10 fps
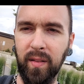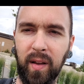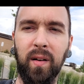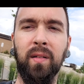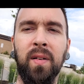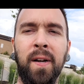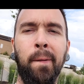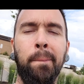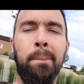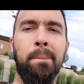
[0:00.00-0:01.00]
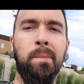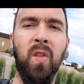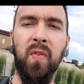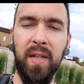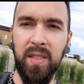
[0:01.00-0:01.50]
there?
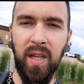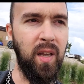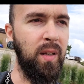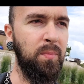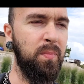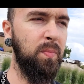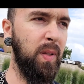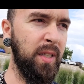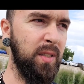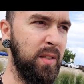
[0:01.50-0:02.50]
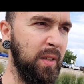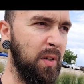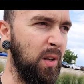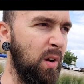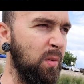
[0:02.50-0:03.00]
If I say, let's leave it
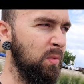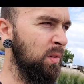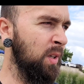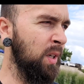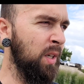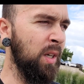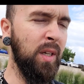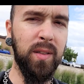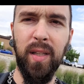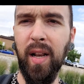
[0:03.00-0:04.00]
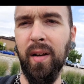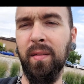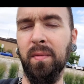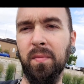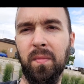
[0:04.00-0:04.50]
alone,
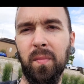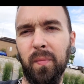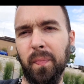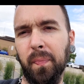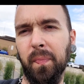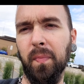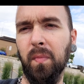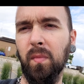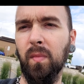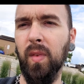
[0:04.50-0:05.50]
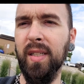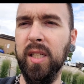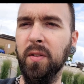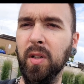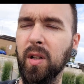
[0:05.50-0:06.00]
then let's
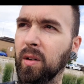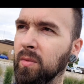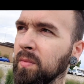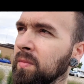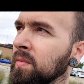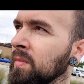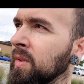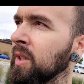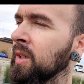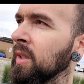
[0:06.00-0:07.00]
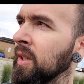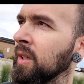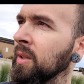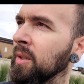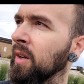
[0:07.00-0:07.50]
leave it alone.
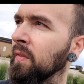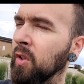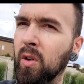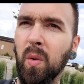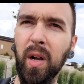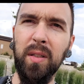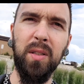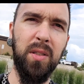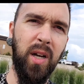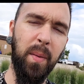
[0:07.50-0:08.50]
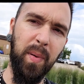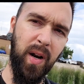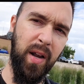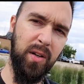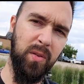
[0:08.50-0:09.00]
If you don't want it to stop, but
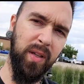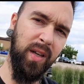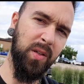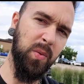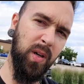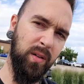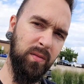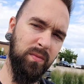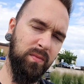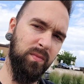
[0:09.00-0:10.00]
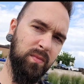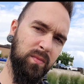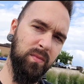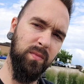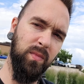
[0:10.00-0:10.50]
I do, then guess what?
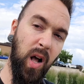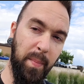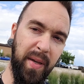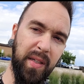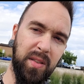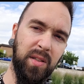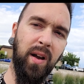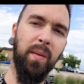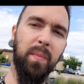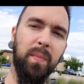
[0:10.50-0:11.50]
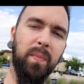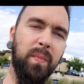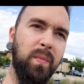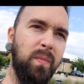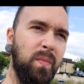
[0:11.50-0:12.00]
I'll make it stop.
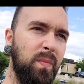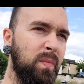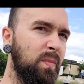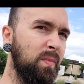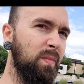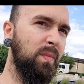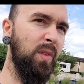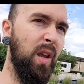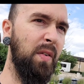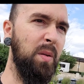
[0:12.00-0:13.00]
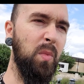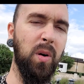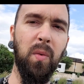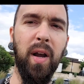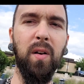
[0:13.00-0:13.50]
You have any
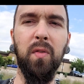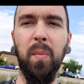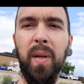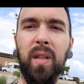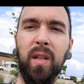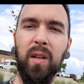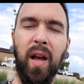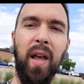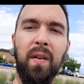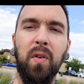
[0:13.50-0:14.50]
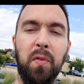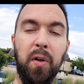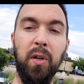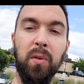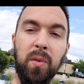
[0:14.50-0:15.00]
more right over me than I have over
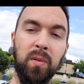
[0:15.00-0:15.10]
you,